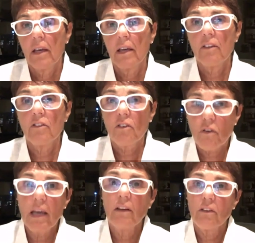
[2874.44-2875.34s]
it's
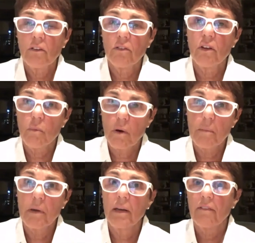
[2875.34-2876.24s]
great to see
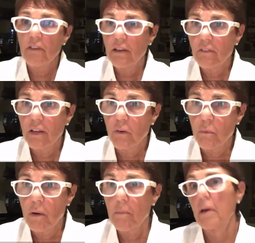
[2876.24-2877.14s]
women investing in
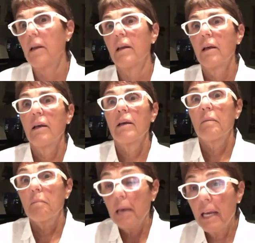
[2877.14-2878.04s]
women
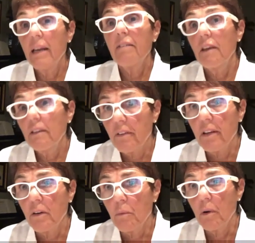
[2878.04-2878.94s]
men
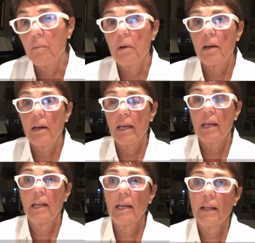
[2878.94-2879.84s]
investing in women
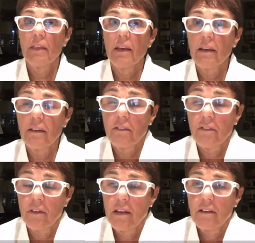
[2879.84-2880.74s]
and and i think
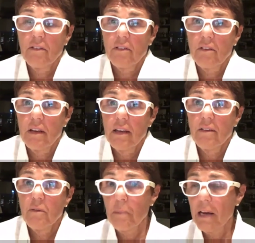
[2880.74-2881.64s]
it's it's
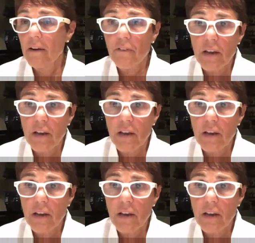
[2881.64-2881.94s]
it's better for